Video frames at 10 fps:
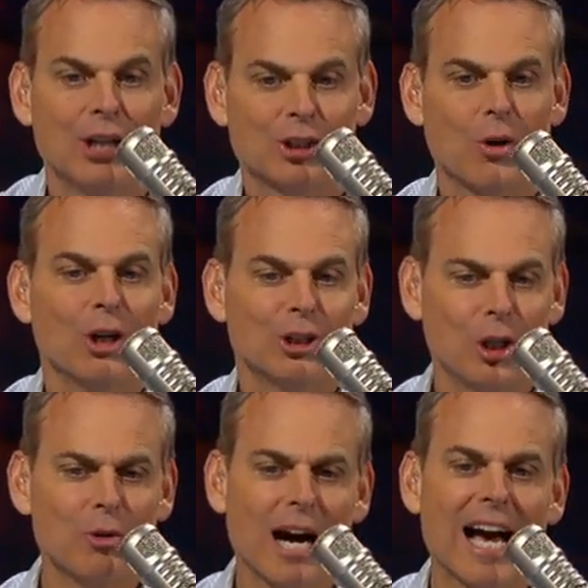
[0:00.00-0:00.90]
So
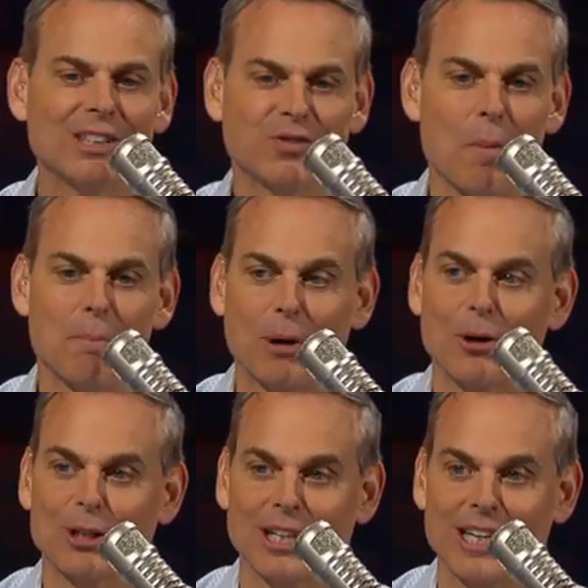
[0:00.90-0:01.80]
two guys from
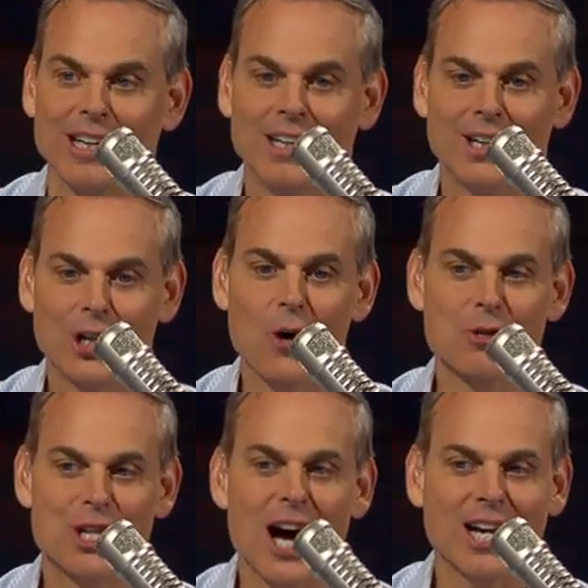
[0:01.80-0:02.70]
Berkeley go
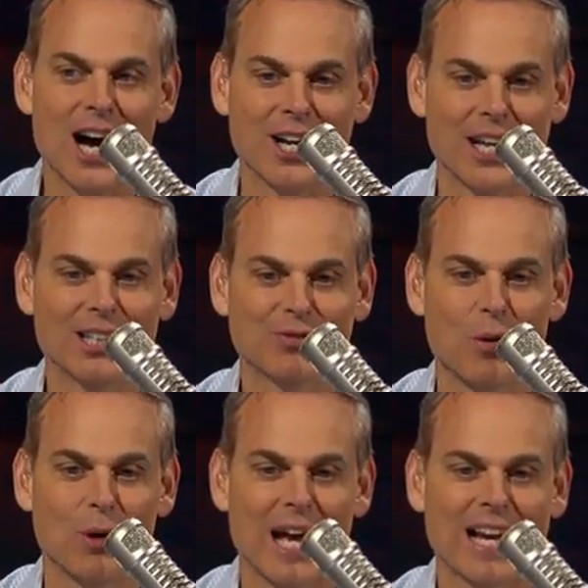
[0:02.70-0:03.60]
duck hunting, is from what I